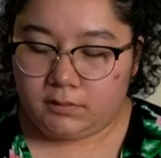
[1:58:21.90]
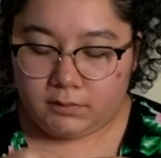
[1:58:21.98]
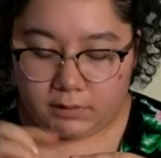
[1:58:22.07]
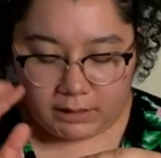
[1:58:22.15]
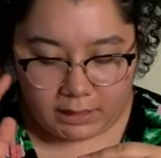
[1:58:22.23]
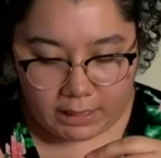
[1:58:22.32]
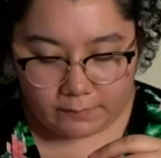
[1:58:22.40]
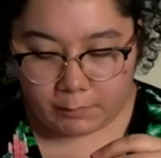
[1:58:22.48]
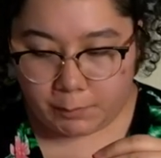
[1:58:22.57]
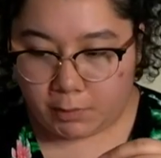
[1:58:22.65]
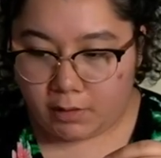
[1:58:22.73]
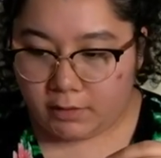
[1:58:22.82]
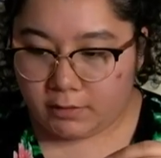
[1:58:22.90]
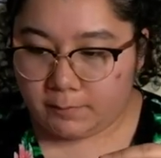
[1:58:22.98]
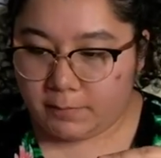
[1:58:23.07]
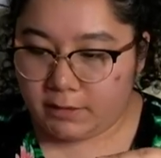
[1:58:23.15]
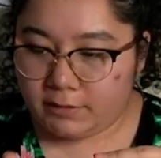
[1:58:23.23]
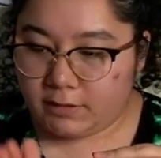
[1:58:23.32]
like have a product
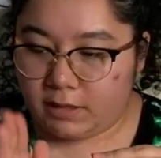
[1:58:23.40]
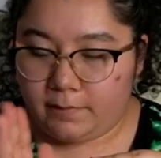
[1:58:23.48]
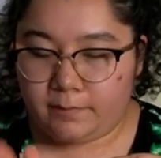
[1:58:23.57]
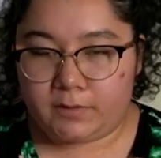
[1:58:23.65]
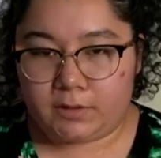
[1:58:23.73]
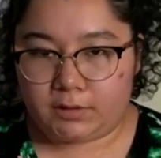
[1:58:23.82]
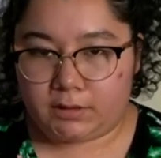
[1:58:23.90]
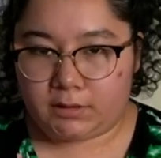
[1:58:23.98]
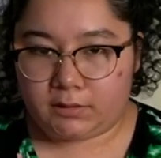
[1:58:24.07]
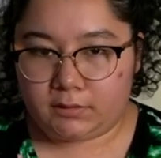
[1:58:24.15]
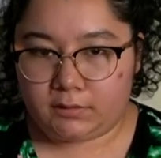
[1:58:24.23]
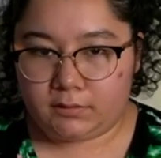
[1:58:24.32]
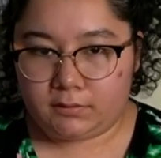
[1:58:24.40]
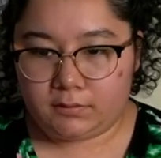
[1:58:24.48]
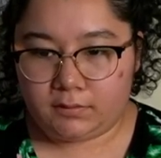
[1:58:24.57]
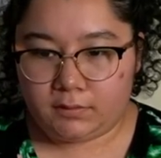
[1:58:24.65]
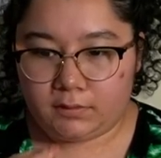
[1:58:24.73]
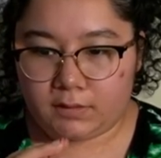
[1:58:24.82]
by the time I'm 30.
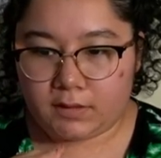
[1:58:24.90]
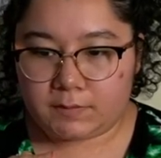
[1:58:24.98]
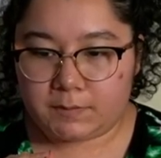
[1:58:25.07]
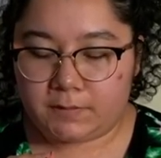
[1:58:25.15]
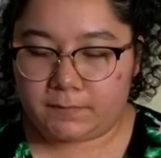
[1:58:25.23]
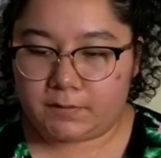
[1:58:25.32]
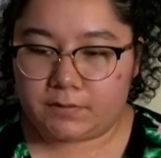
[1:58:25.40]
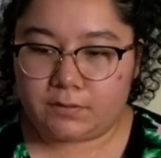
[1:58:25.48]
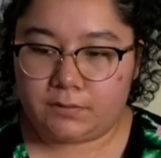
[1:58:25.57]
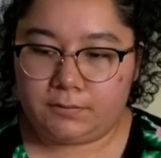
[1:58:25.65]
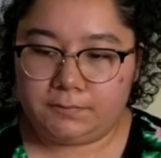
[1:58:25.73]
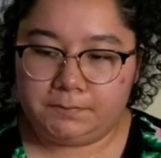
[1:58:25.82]
That's my first goal.